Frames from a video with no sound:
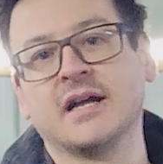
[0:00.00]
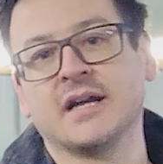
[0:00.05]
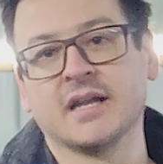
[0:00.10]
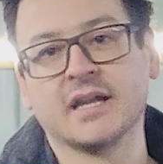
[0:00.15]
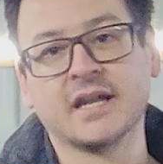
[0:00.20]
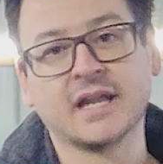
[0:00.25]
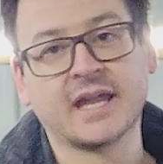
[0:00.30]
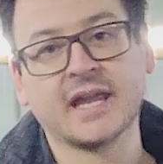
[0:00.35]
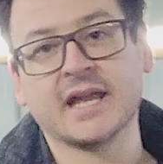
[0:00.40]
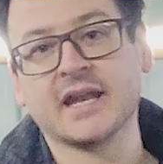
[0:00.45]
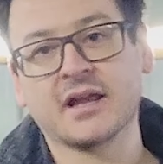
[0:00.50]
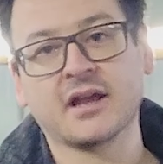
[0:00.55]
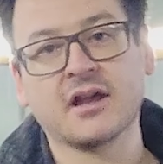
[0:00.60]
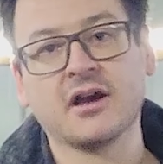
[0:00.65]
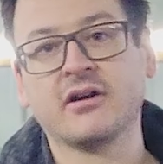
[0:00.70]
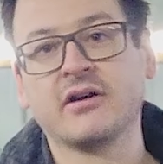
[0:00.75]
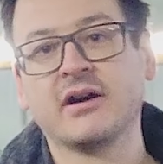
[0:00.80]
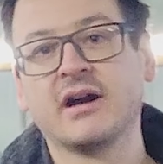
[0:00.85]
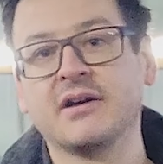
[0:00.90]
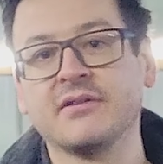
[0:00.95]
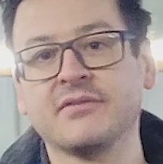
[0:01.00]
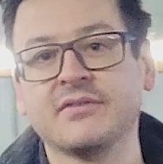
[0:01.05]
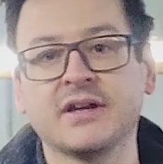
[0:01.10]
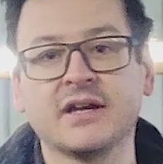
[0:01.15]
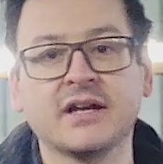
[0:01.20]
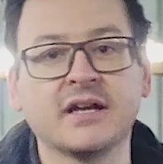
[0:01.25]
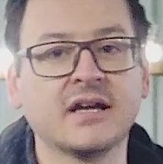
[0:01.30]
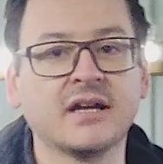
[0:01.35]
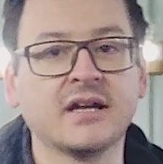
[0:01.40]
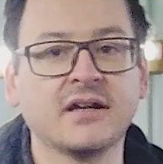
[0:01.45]
I'm going to get the car out of
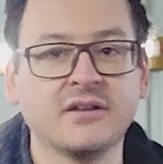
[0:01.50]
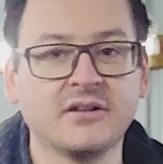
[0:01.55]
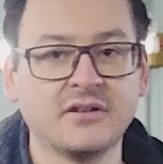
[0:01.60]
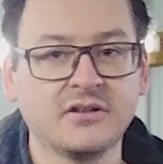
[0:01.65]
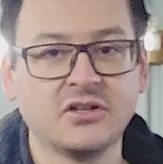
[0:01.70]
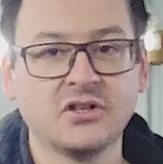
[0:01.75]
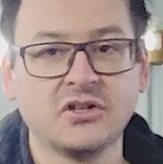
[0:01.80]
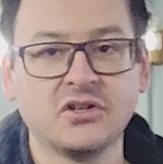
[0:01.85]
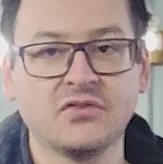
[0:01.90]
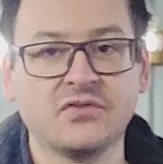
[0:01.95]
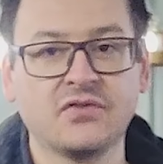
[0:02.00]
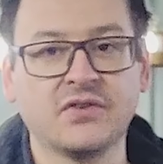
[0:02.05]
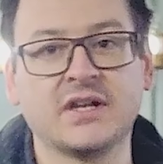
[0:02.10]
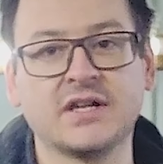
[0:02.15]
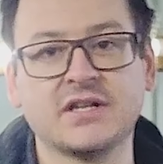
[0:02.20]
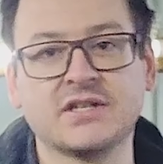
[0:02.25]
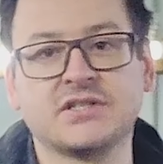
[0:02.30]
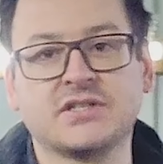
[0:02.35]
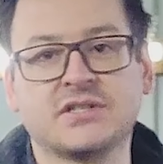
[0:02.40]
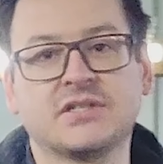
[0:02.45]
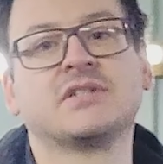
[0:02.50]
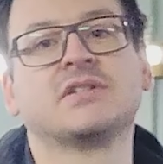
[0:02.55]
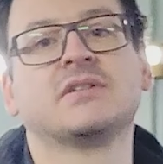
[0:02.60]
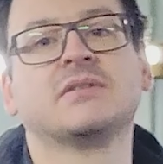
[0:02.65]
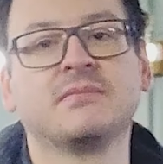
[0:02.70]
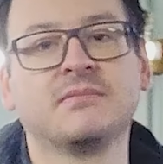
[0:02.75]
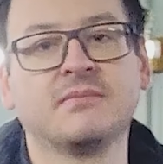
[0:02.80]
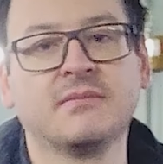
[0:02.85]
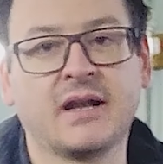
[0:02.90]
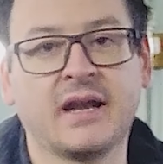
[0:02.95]
here, finish
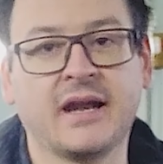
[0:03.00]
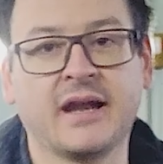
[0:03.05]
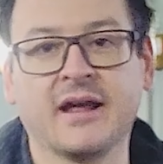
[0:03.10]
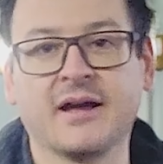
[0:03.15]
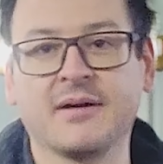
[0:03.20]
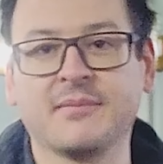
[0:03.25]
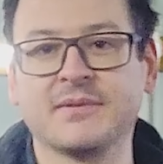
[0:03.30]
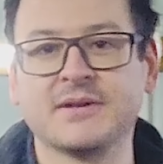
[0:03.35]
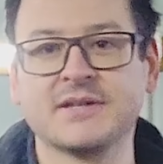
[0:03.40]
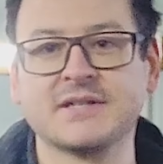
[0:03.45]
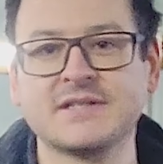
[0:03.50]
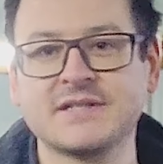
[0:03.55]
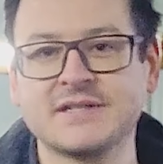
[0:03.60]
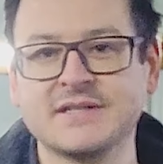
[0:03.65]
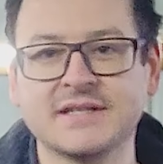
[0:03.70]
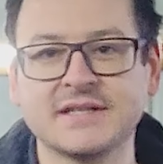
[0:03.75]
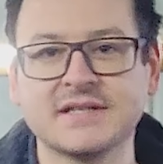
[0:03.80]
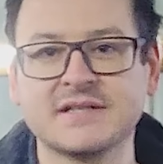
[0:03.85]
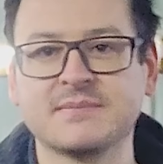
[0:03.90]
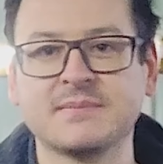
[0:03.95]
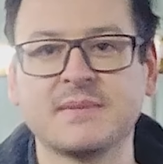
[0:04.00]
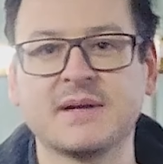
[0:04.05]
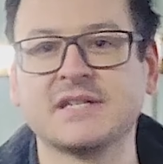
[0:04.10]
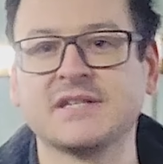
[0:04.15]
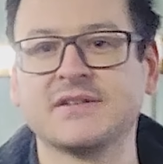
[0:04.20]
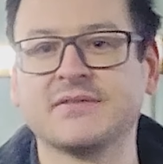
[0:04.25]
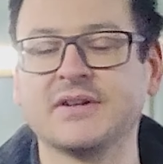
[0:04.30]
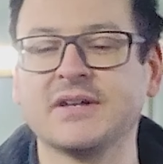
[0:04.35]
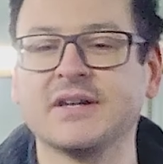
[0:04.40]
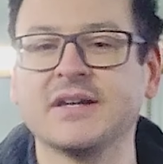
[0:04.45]
cleaning up this mess
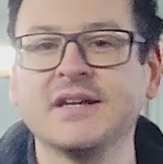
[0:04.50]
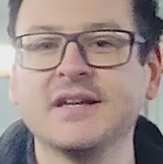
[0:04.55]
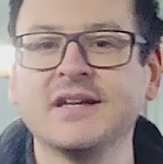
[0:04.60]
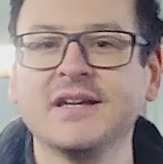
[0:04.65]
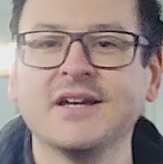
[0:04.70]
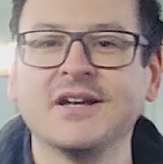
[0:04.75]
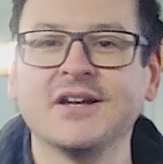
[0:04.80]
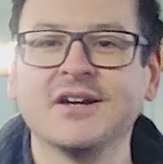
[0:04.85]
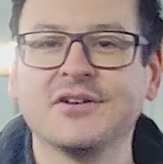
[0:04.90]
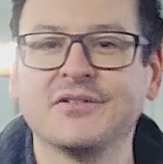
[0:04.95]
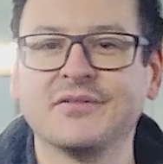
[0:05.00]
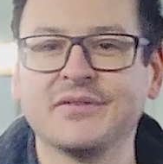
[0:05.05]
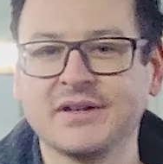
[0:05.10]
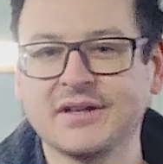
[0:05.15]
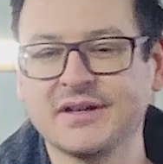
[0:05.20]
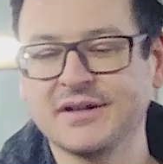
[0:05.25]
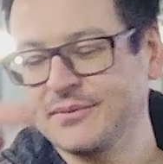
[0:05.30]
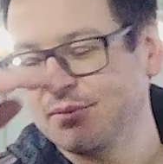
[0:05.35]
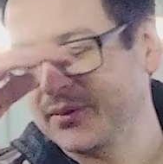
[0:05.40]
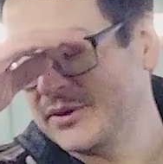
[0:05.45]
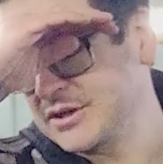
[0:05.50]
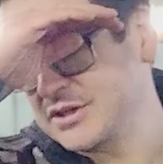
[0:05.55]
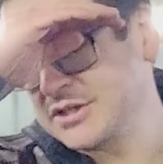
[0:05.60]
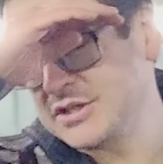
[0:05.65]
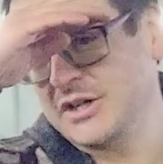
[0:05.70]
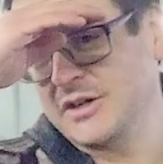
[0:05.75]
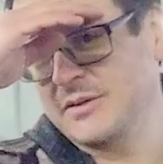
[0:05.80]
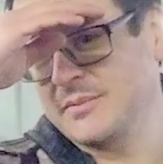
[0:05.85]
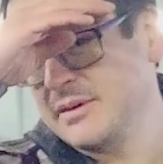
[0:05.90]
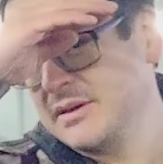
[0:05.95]
of a
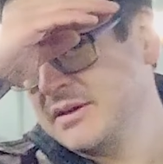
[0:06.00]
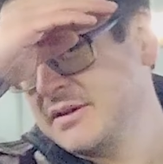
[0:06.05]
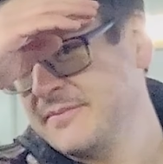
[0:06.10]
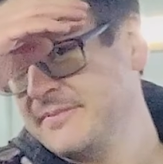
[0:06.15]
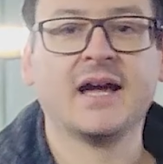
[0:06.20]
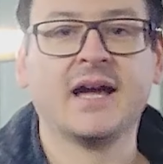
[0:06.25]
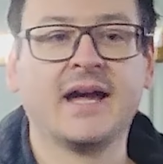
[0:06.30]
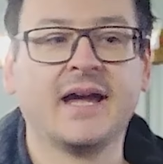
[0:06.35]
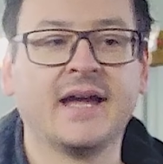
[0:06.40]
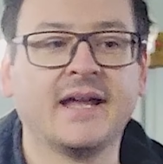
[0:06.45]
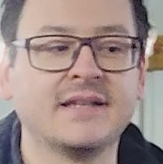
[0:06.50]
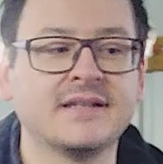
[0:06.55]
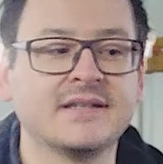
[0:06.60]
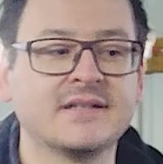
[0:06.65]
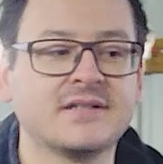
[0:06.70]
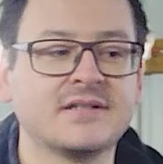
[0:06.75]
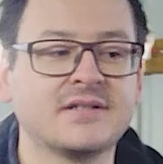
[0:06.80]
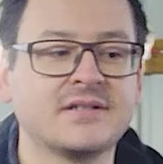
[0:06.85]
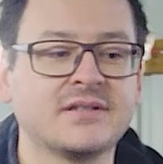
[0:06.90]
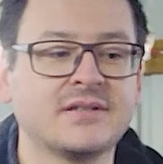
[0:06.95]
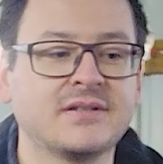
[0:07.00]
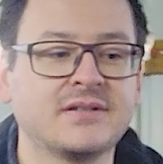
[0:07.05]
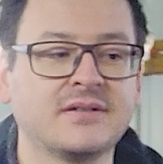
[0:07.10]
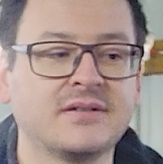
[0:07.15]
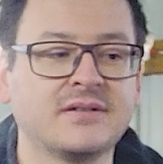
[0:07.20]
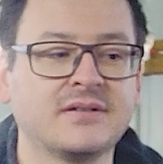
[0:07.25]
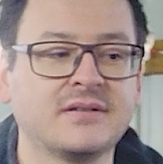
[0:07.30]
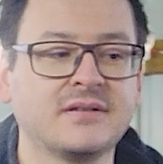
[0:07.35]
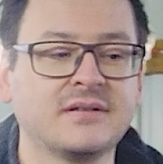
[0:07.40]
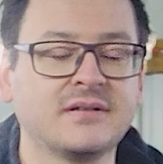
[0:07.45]
workshop, and
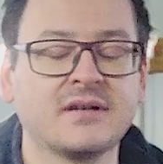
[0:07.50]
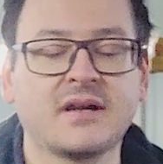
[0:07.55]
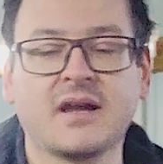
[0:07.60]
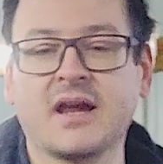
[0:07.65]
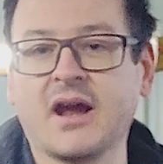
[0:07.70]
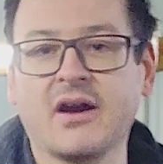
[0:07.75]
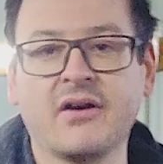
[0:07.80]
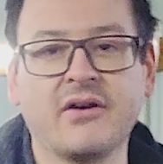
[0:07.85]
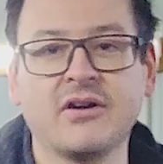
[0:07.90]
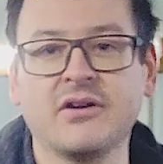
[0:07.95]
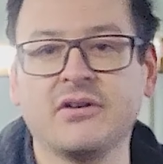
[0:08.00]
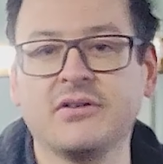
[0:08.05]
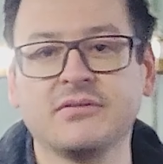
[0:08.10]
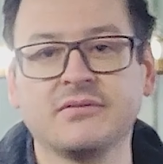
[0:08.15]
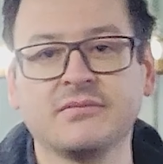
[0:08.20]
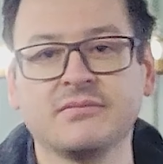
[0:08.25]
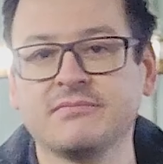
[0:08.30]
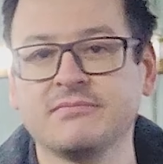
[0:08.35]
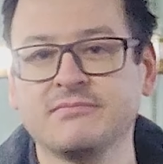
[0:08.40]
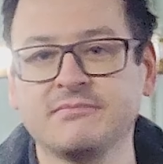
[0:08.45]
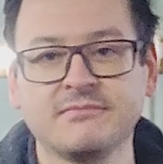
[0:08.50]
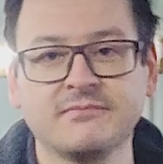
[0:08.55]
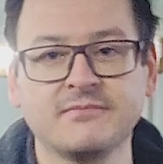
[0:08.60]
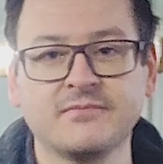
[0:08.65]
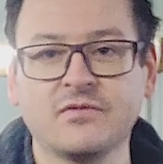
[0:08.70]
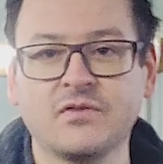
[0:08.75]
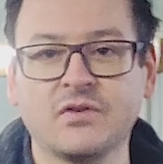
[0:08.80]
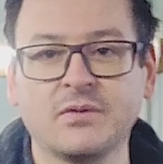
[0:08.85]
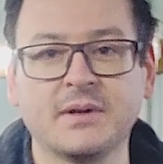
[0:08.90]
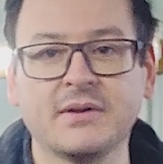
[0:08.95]
carry on
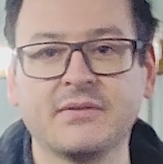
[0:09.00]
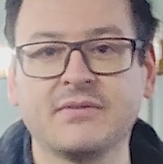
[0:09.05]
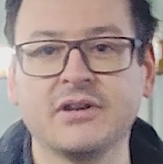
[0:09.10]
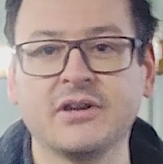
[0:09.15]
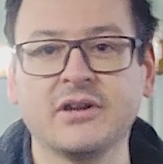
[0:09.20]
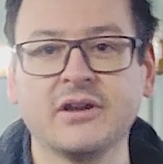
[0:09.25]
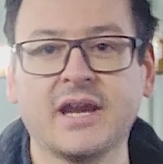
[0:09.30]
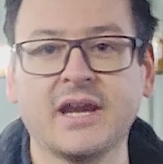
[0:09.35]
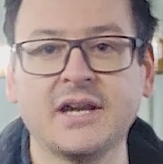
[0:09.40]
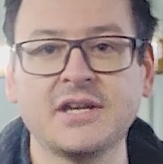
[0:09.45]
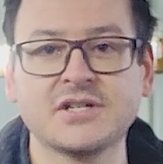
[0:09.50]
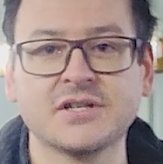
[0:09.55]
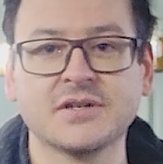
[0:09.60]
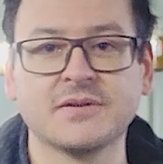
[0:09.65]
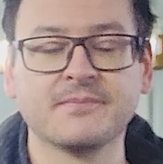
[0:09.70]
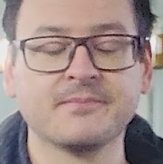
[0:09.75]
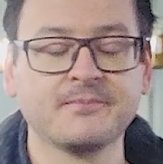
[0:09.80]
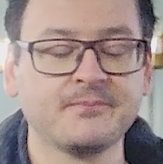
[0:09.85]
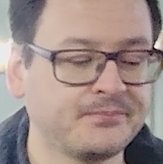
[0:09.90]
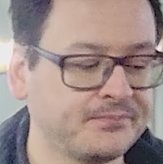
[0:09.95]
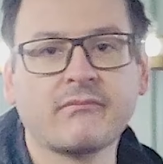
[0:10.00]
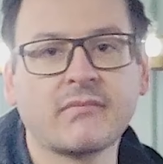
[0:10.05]
from a different location.